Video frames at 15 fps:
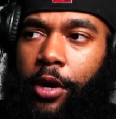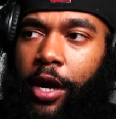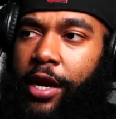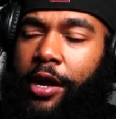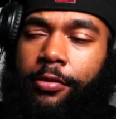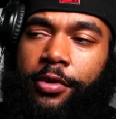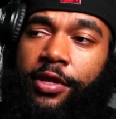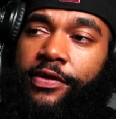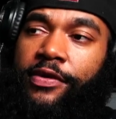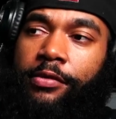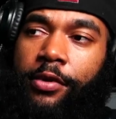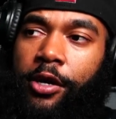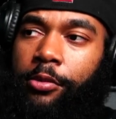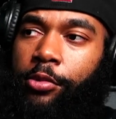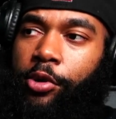I never listened to
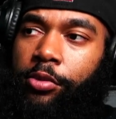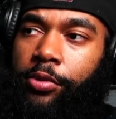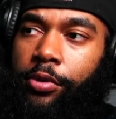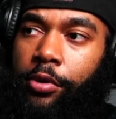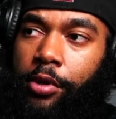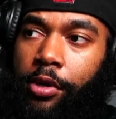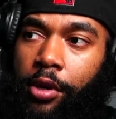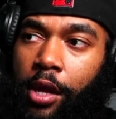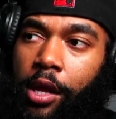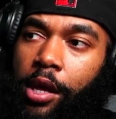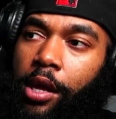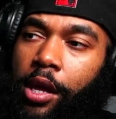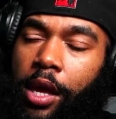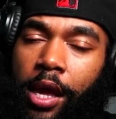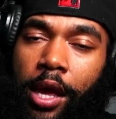Burna Boy before,
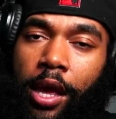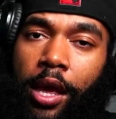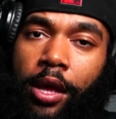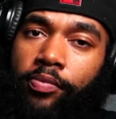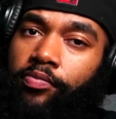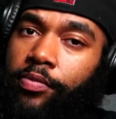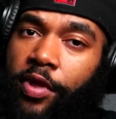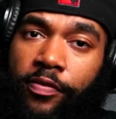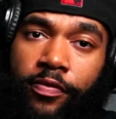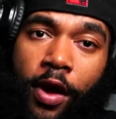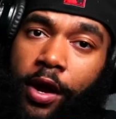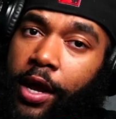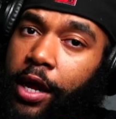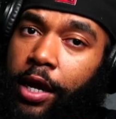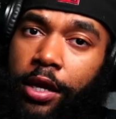and if y'all
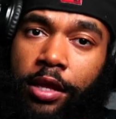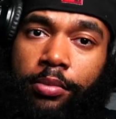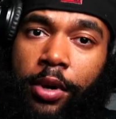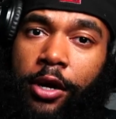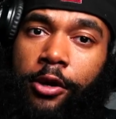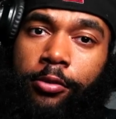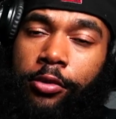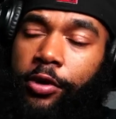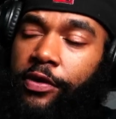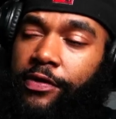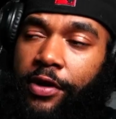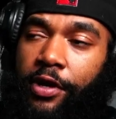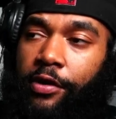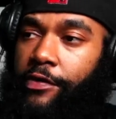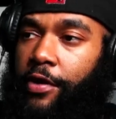got any Burna Boy songs,